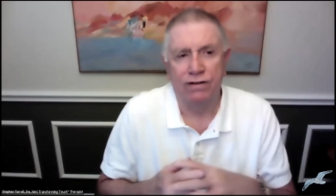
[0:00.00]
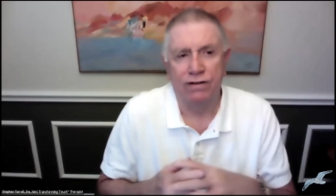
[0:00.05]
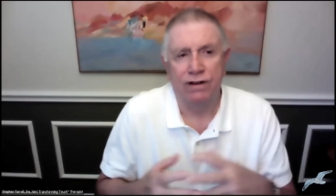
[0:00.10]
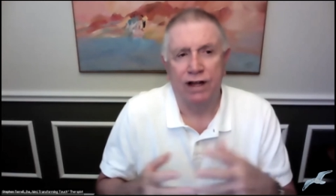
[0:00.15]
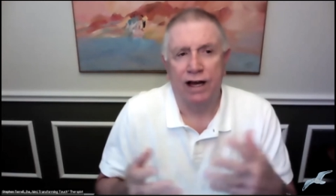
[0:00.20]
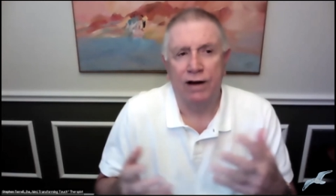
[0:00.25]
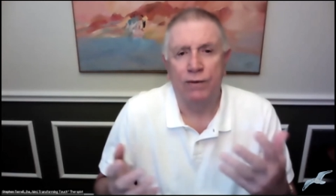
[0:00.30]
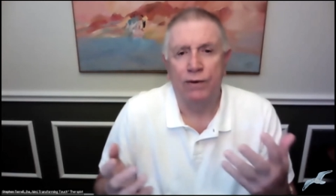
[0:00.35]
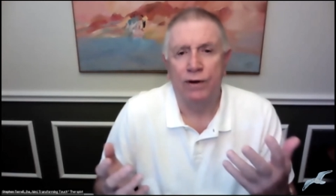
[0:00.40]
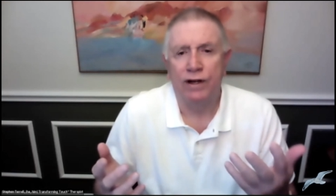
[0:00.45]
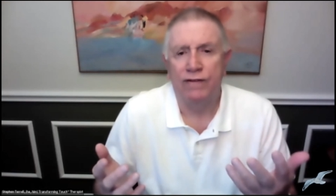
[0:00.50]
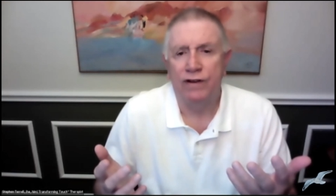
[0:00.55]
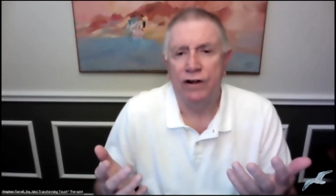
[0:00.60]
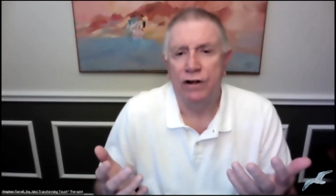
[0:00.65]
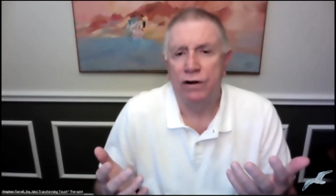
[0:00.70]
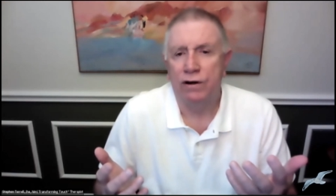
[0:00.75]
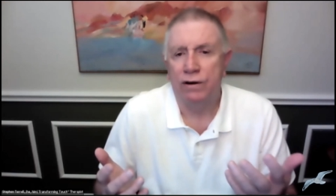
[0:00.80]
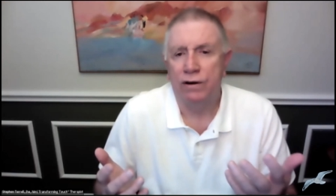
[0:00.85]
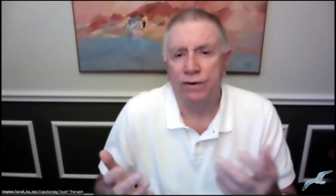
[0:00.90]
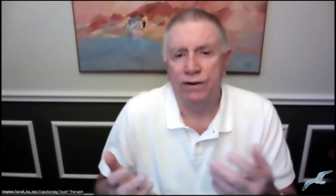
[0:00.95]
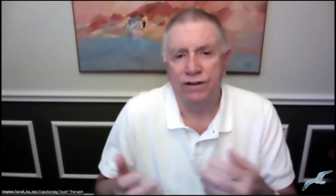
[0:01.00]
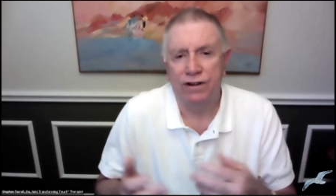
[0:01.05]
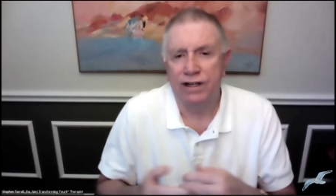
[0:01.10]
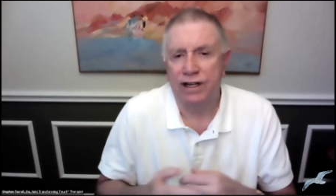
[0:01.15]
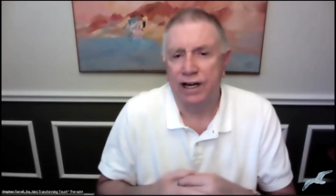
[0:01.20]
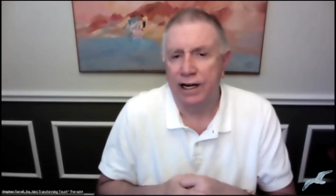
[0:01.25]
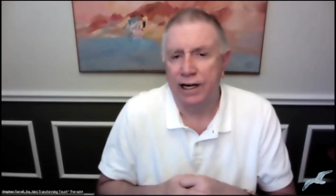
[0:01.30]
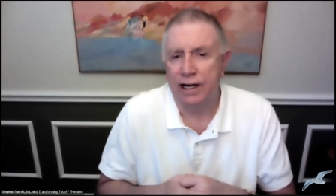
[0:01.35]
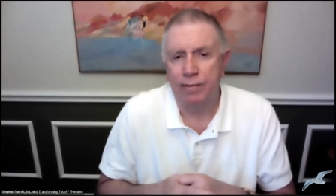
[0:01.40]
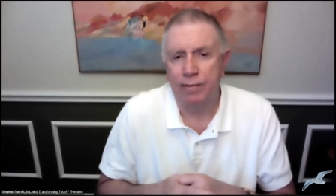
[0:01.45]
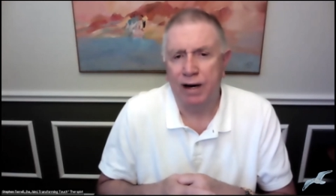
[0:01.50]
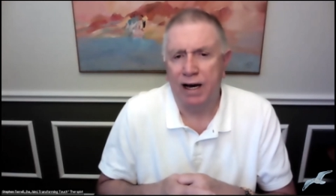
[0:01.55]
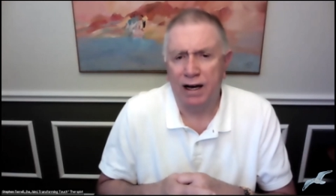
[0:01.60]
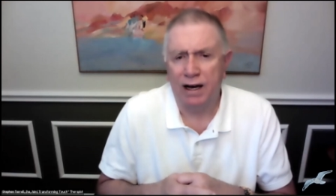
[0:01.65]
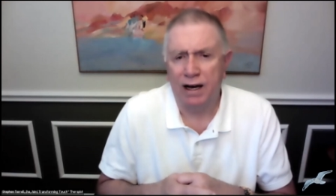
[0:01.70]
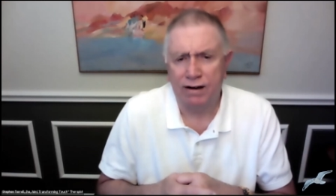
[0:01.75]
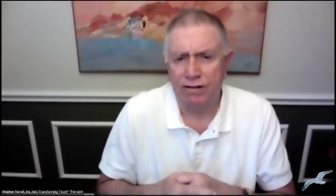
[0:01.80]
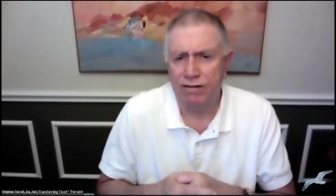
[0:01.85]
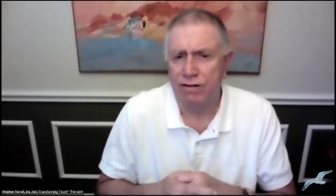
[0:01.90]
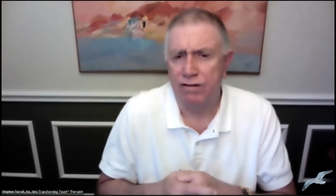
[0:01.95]
I wouldn't even know it was a tiny
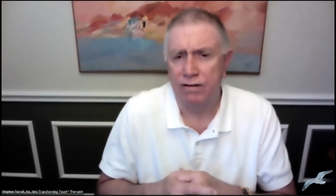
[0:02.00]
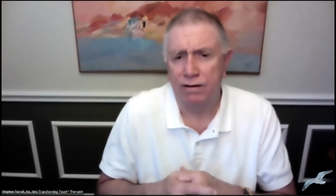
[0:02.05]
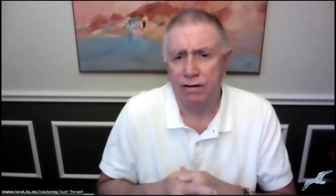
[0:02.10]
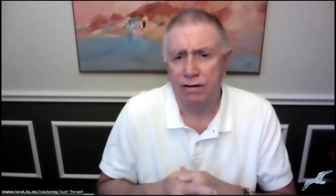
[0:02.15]
box.